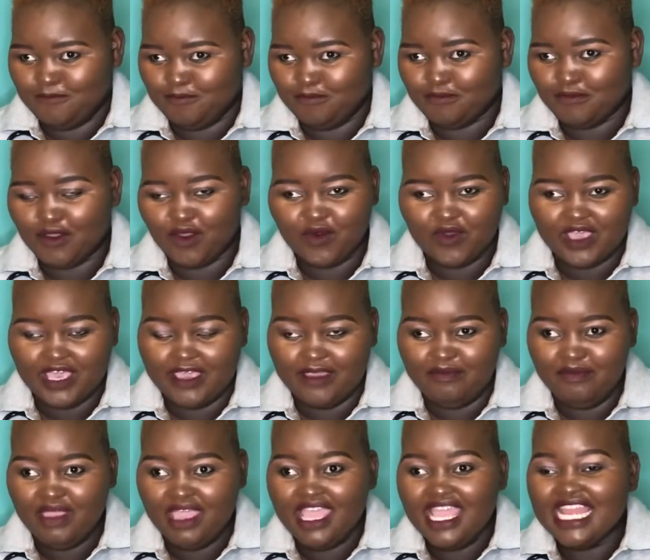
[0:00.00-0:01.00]
Okay,
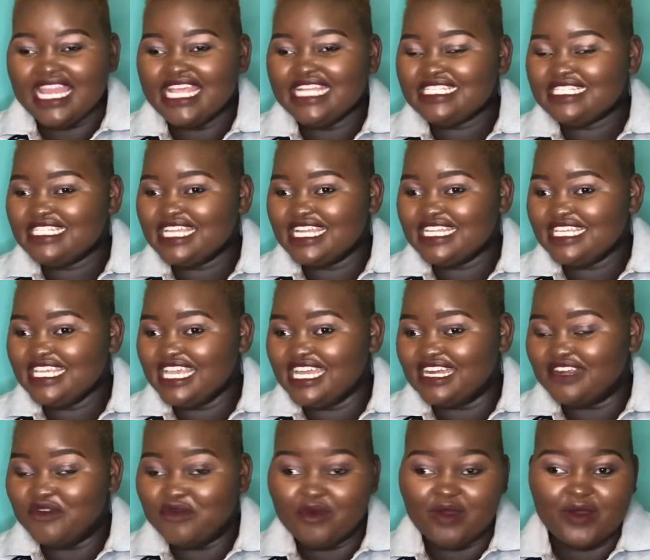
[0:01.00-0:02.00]
let's start here. I
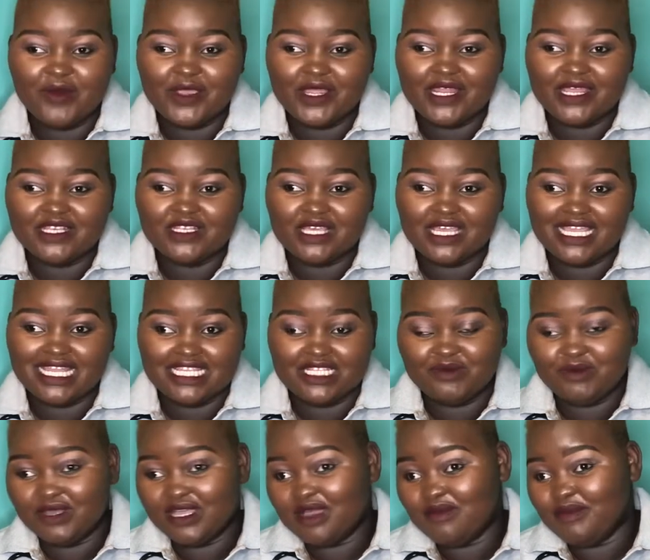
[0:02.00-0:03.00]
remember when I
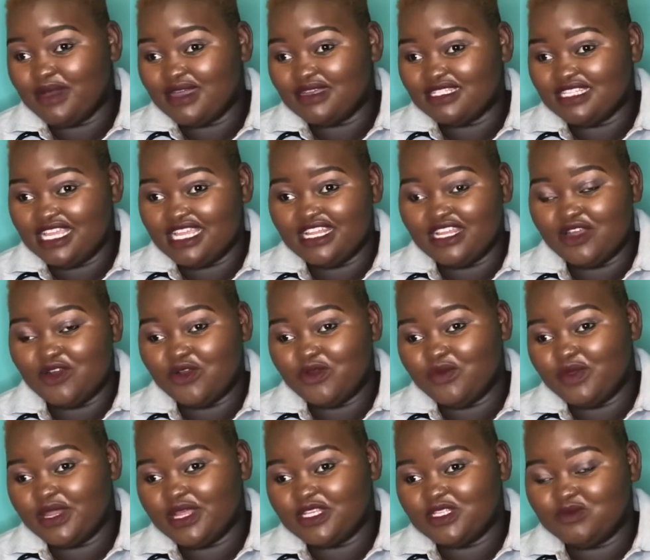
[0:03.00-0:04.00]
spoke about earlier on, when
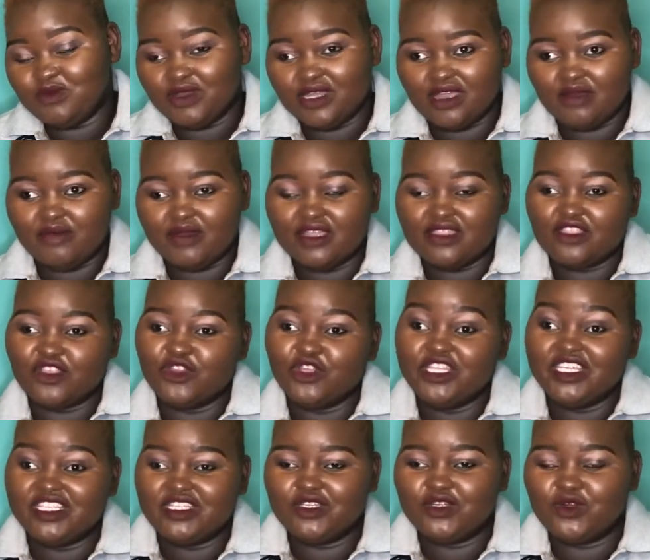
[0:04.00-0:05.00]
I spoke about the
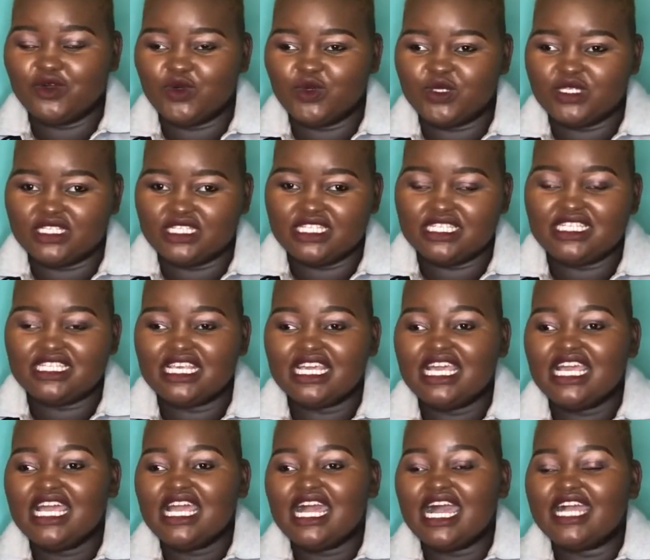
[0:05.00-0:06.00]
leading causes,
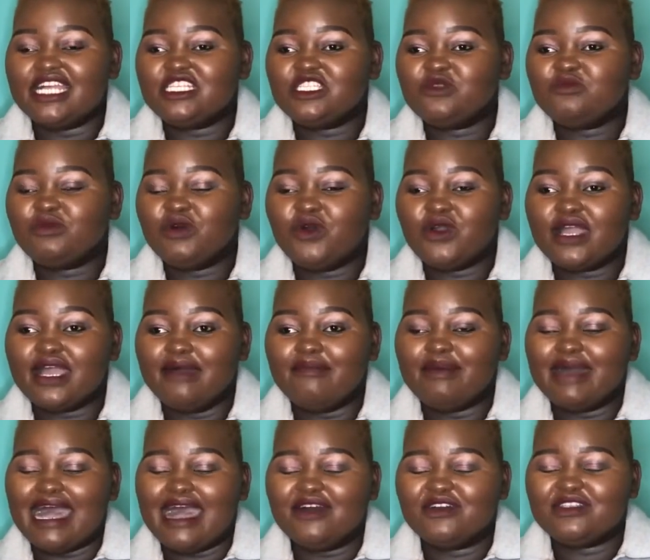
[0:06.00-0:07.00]
I spoke
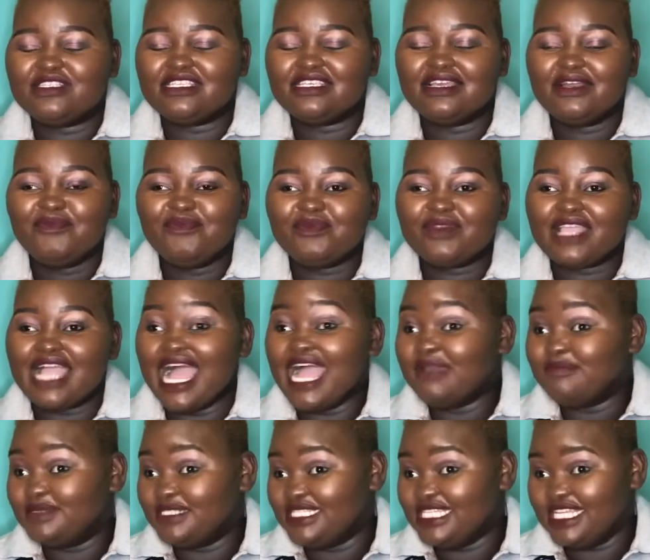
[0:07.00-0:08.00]
about
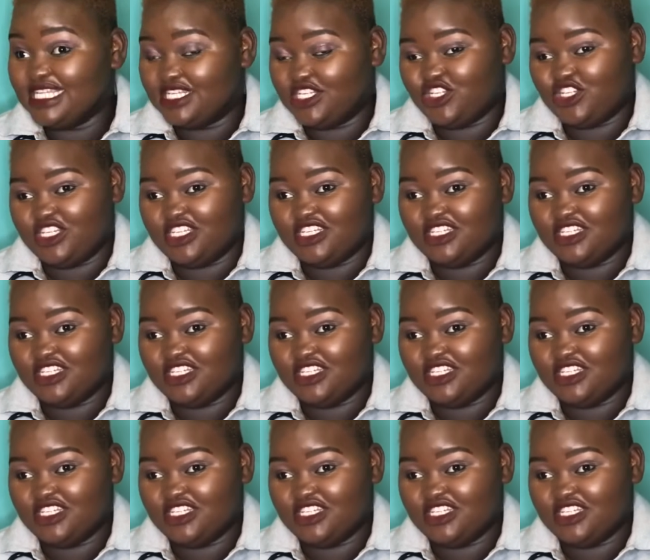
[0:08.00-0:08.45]
hypertension.